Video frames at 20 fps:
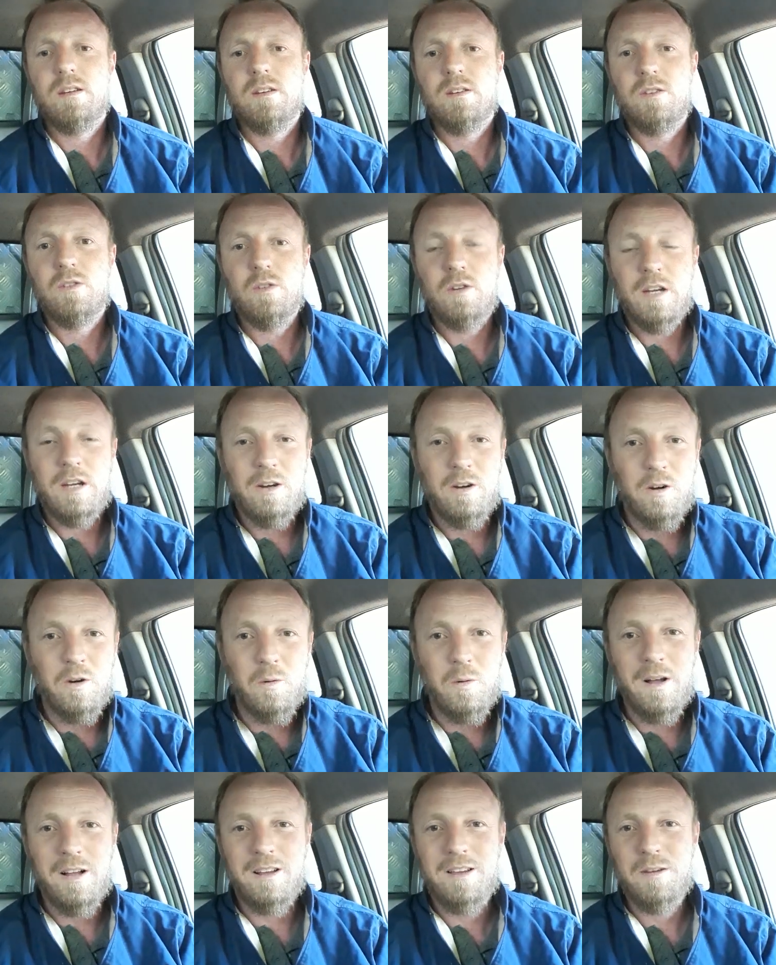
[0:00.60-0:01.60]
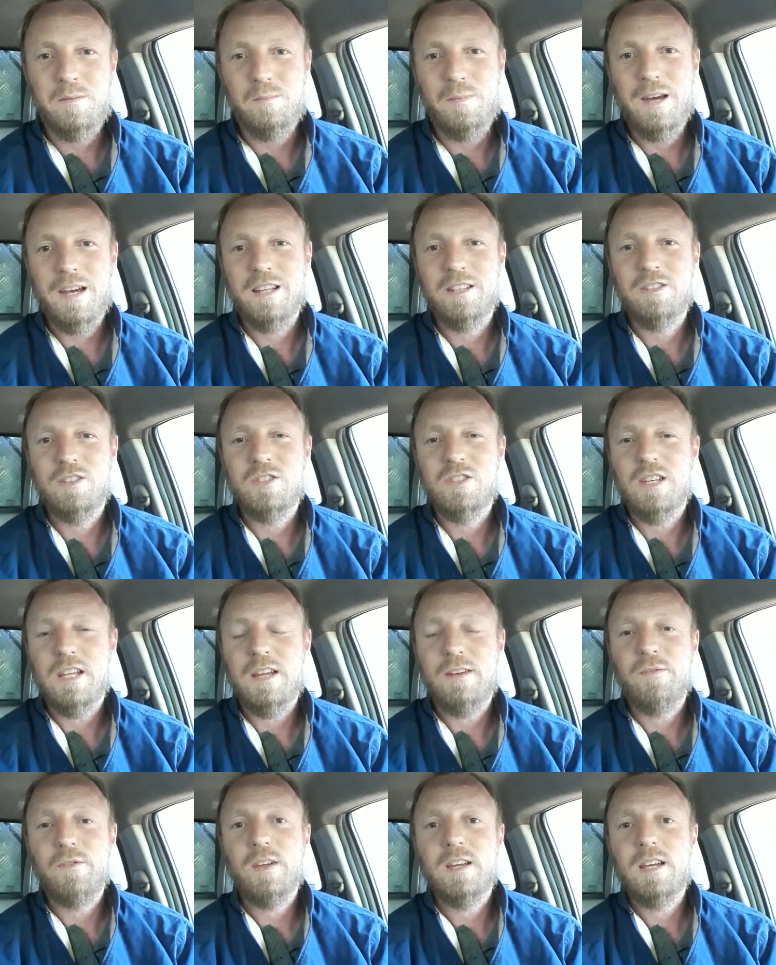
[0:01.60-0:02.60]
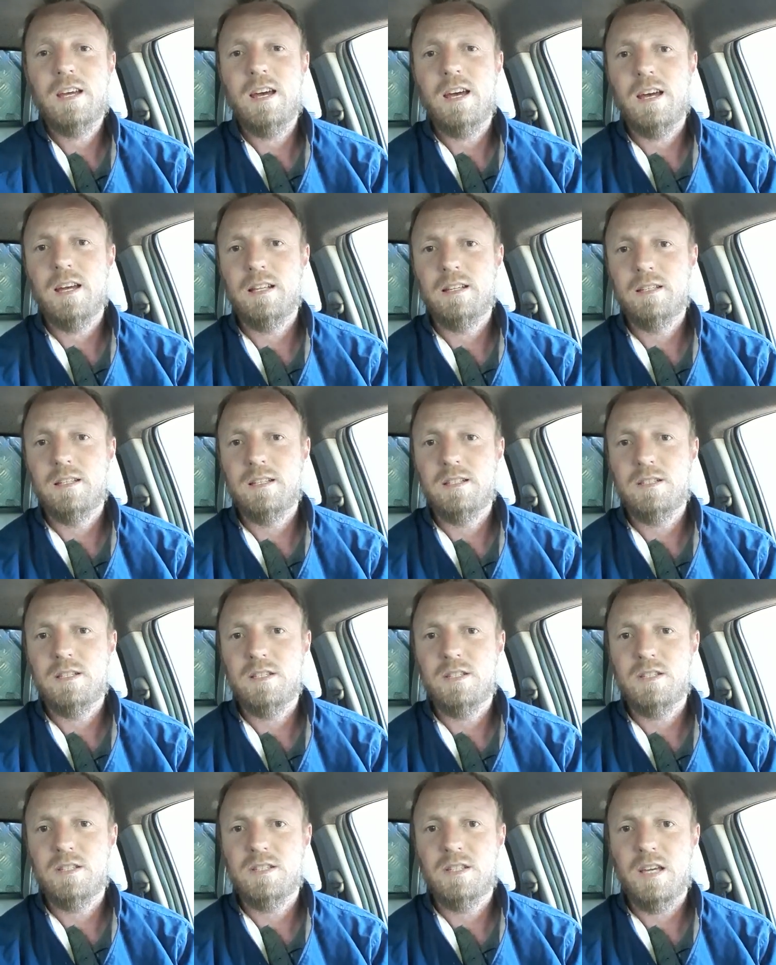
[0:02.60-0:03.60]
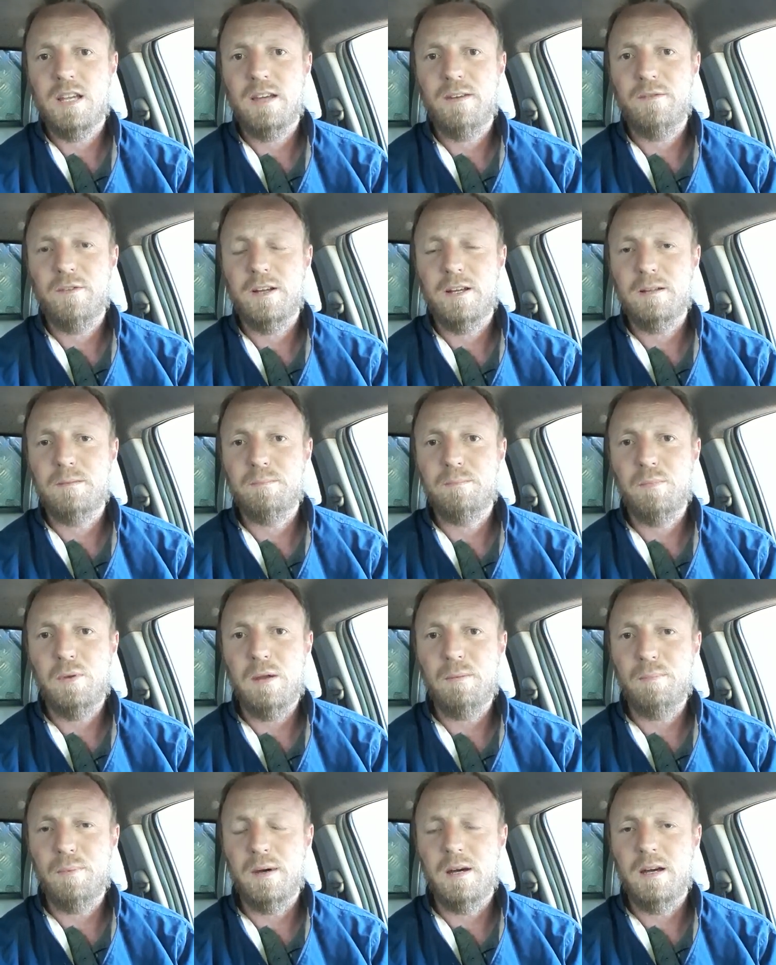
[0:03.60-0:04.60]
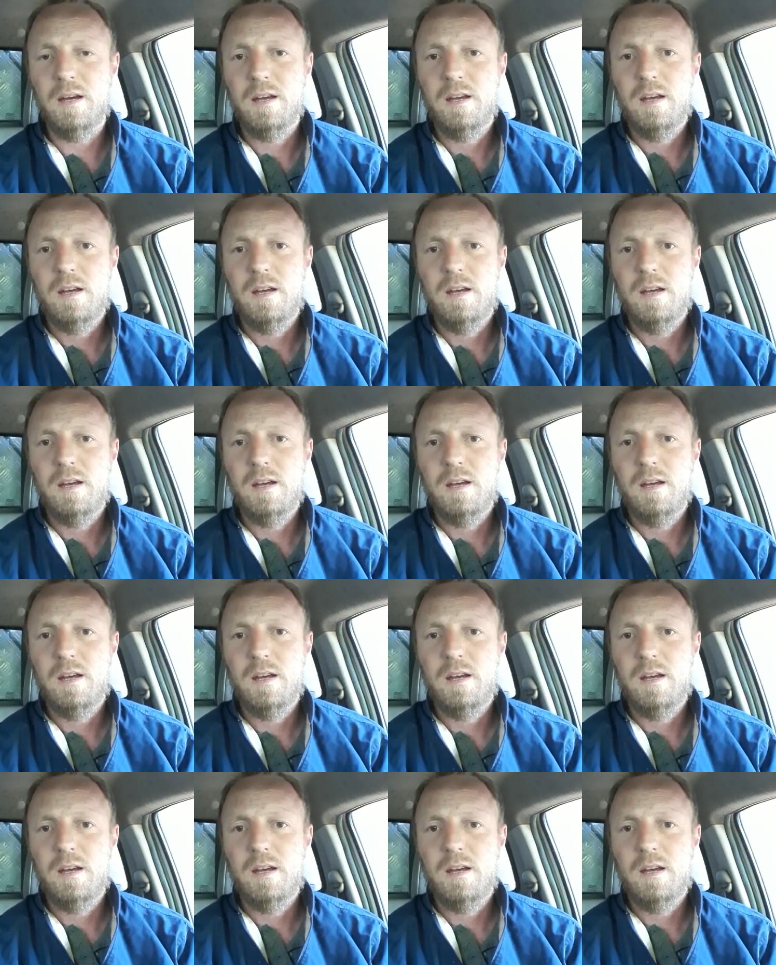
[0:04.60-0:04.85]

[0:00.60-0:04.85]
Good day all, welcome back to South Africa, and this is South African Prepper.